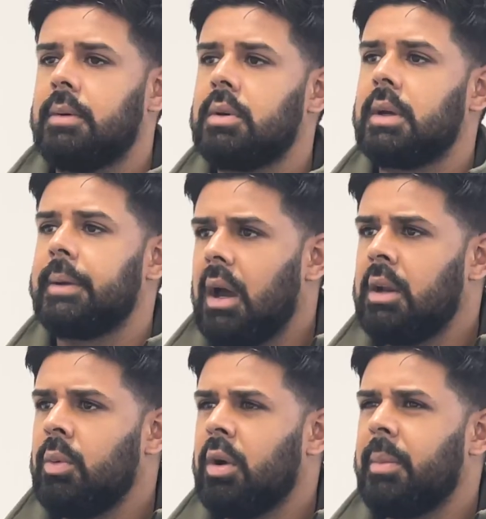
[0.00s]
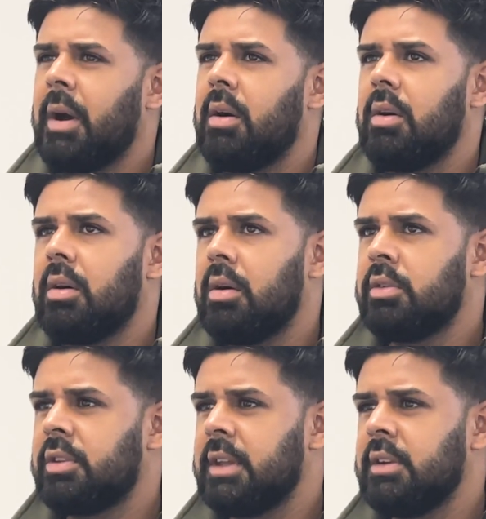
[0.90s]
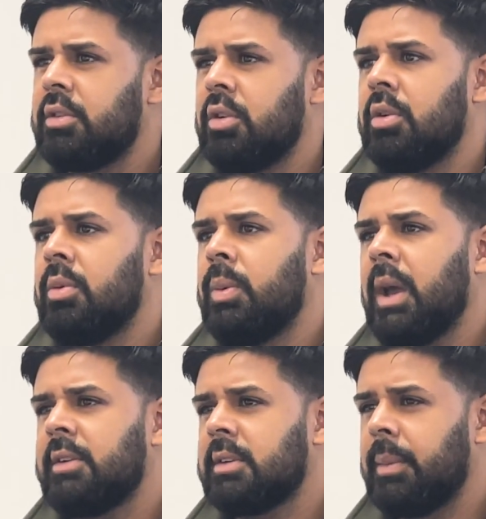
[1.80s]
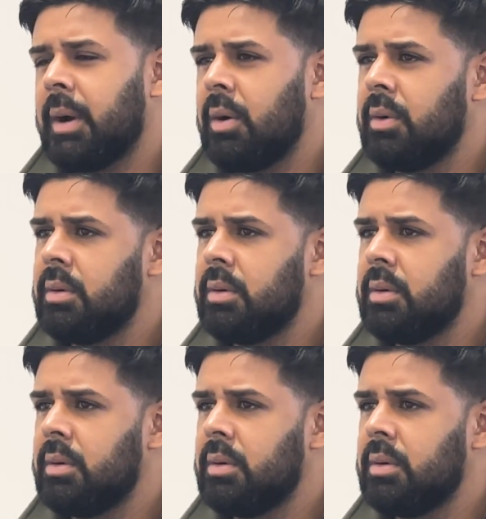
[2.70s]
Okay. And what about other things? So we ask about